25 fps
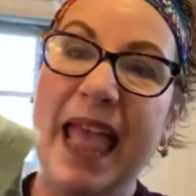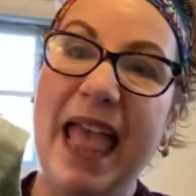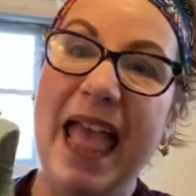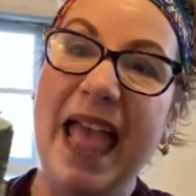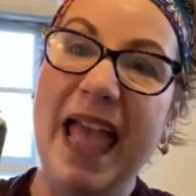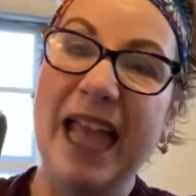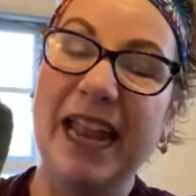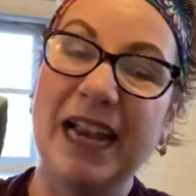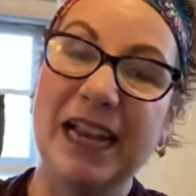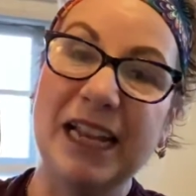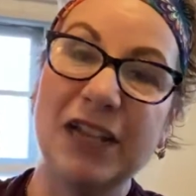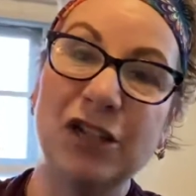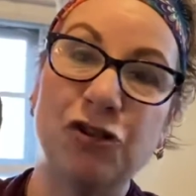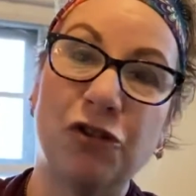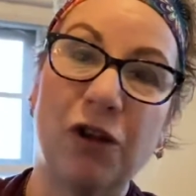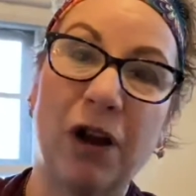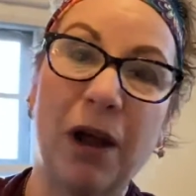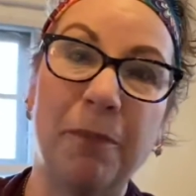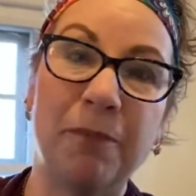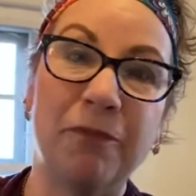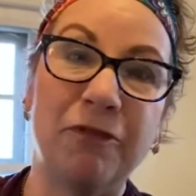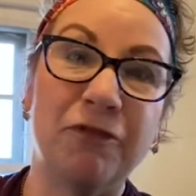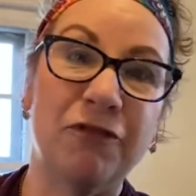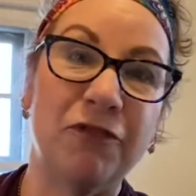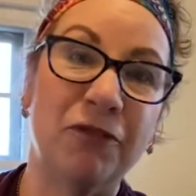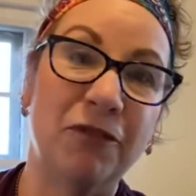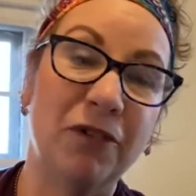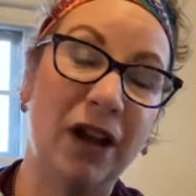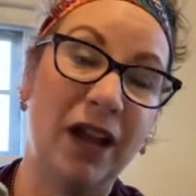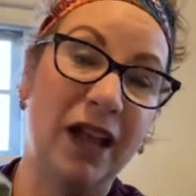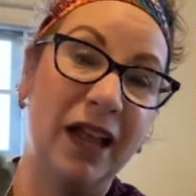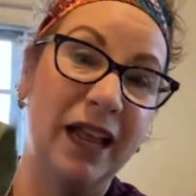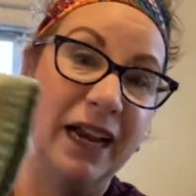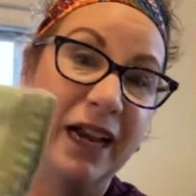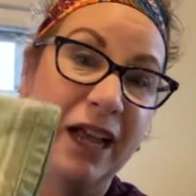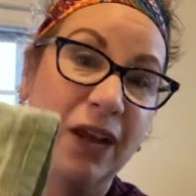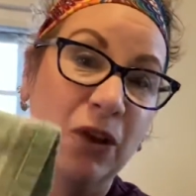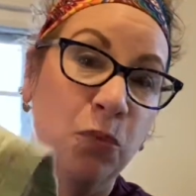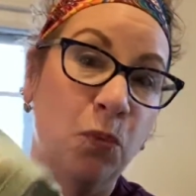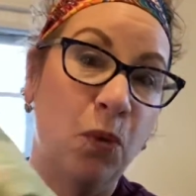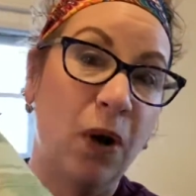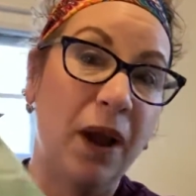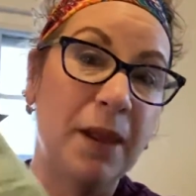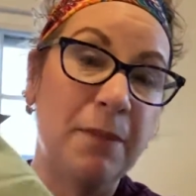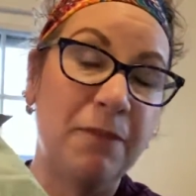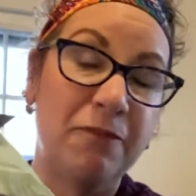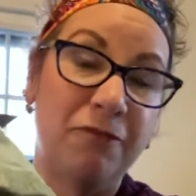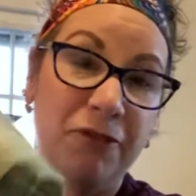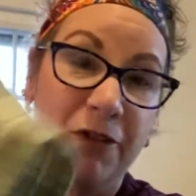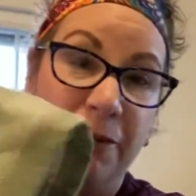and I
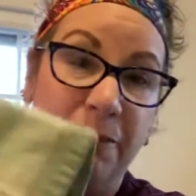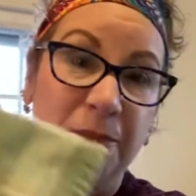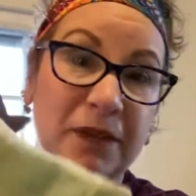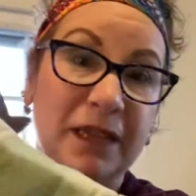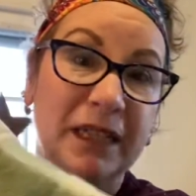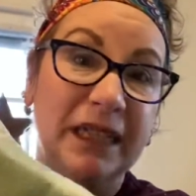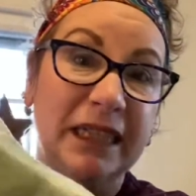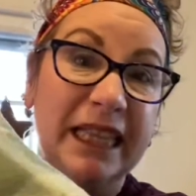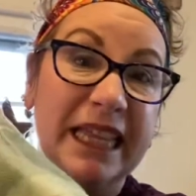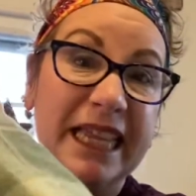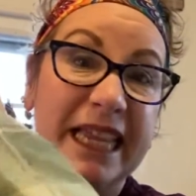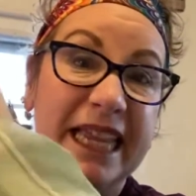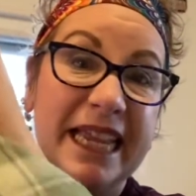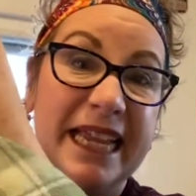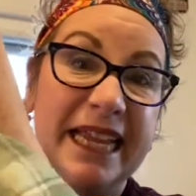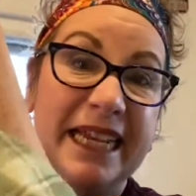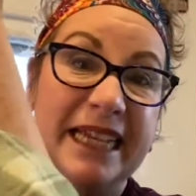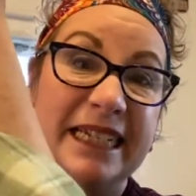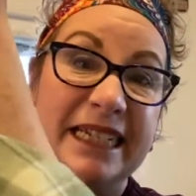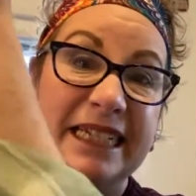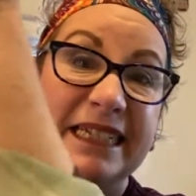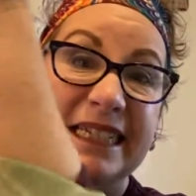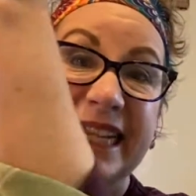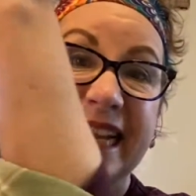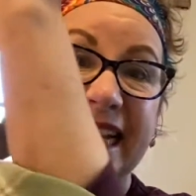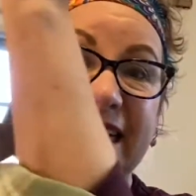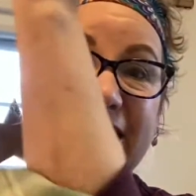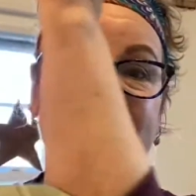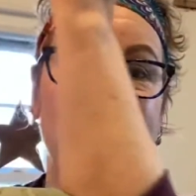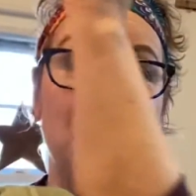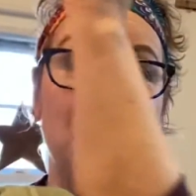wipe from clean down to